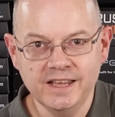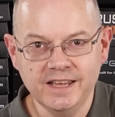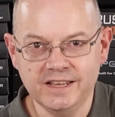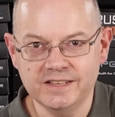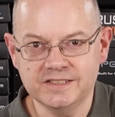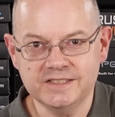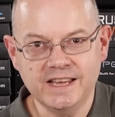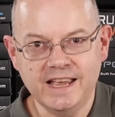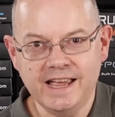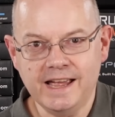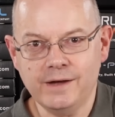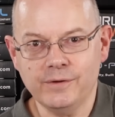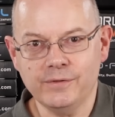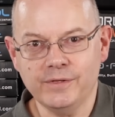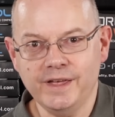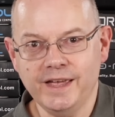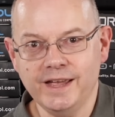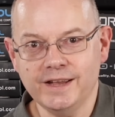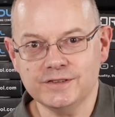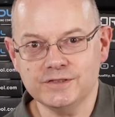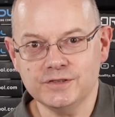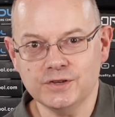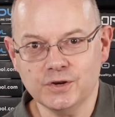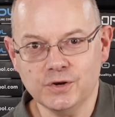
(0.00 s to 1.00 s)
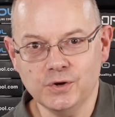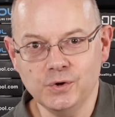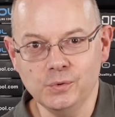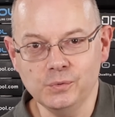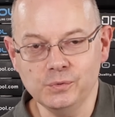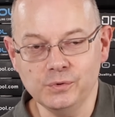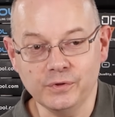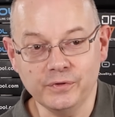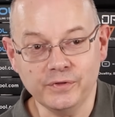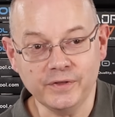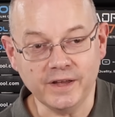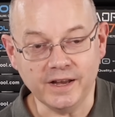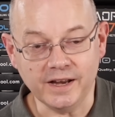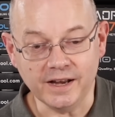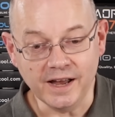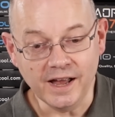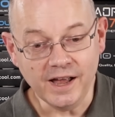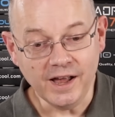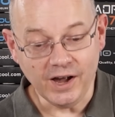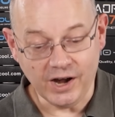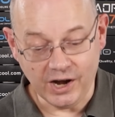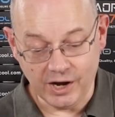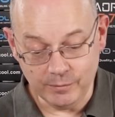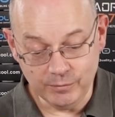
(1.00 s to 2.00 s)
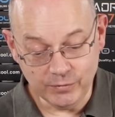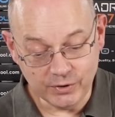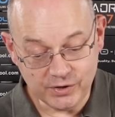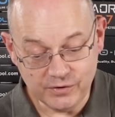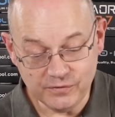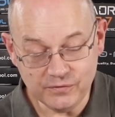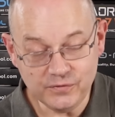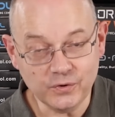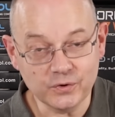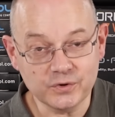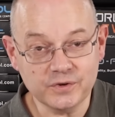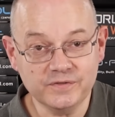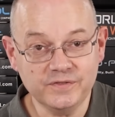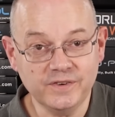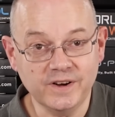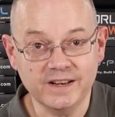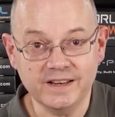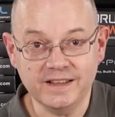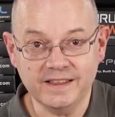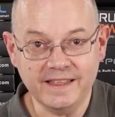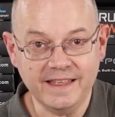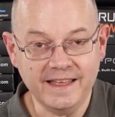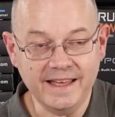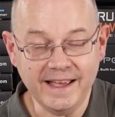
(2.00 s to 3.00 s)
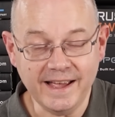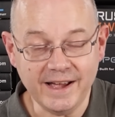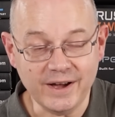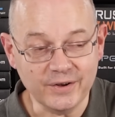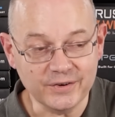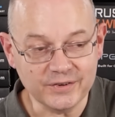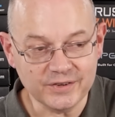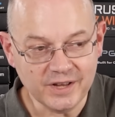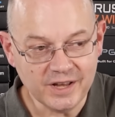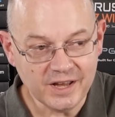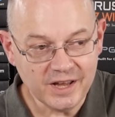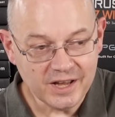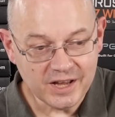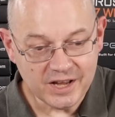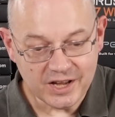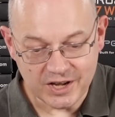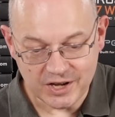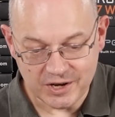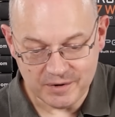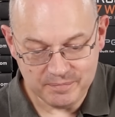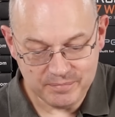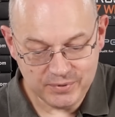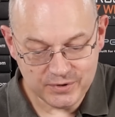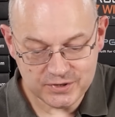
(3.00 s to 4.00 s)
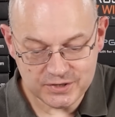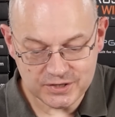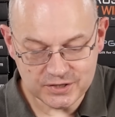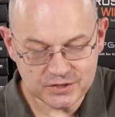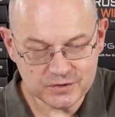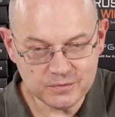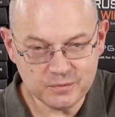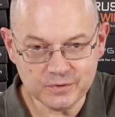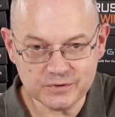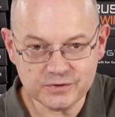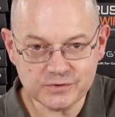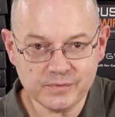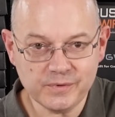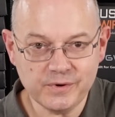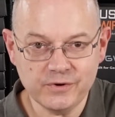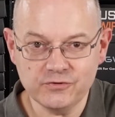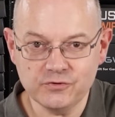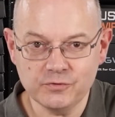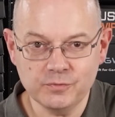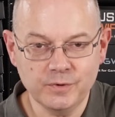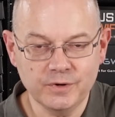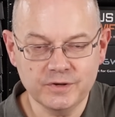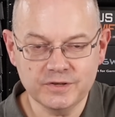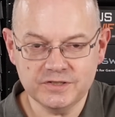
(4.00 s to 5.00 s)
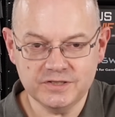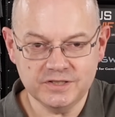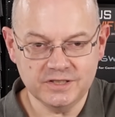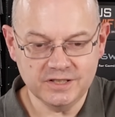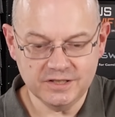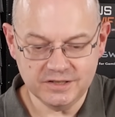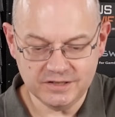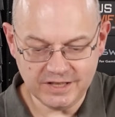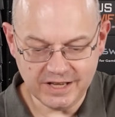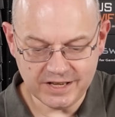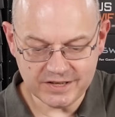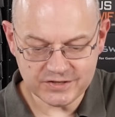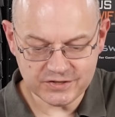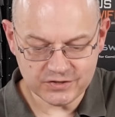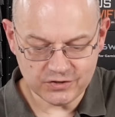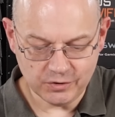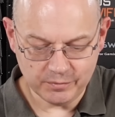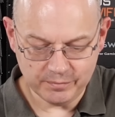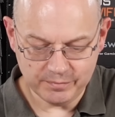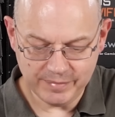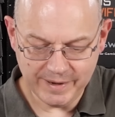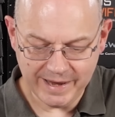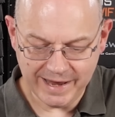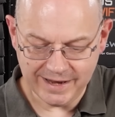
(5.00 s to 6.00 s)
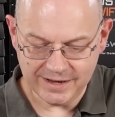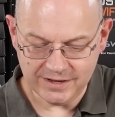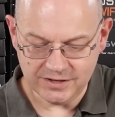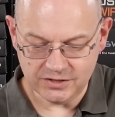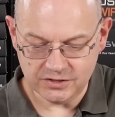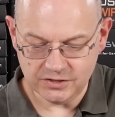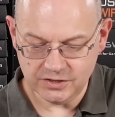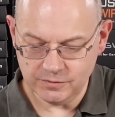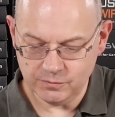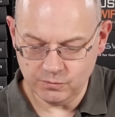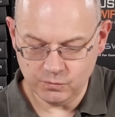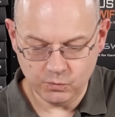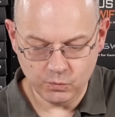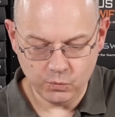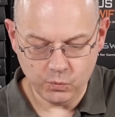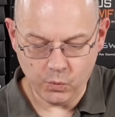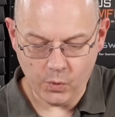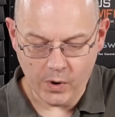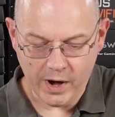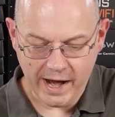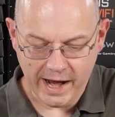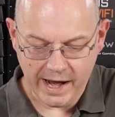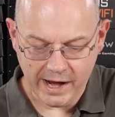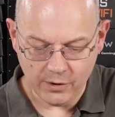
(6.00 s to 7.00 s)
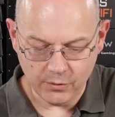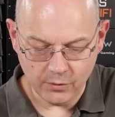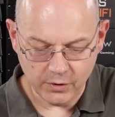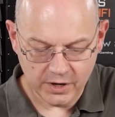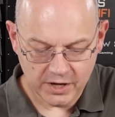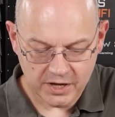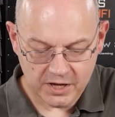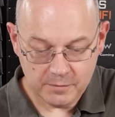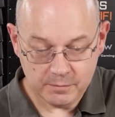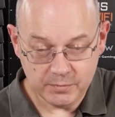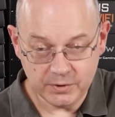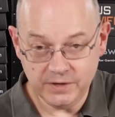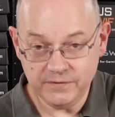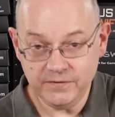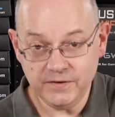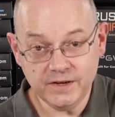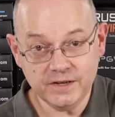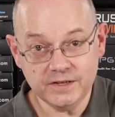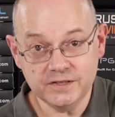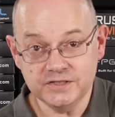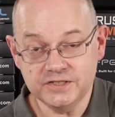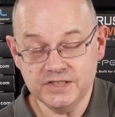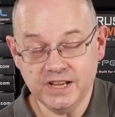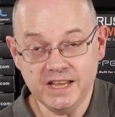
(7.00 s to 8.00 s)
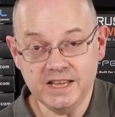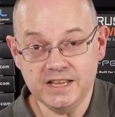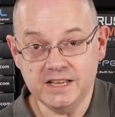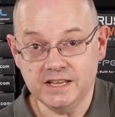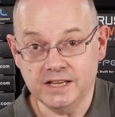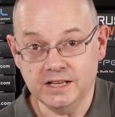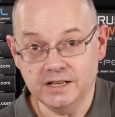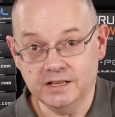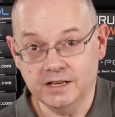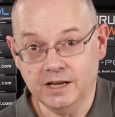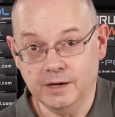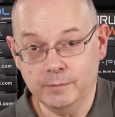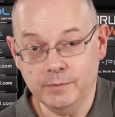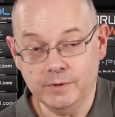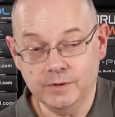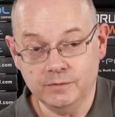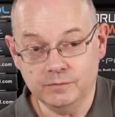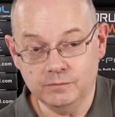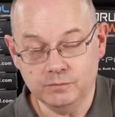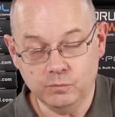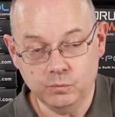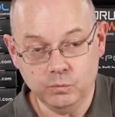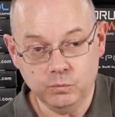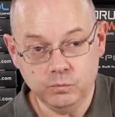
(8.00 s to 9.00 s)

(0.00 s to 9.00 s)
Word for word: It's how the heck do you cool the thing? I'm looking forward to finding that out. Pushing towards 300 watts in a desktop package. Wow. But if it can take it, I mean,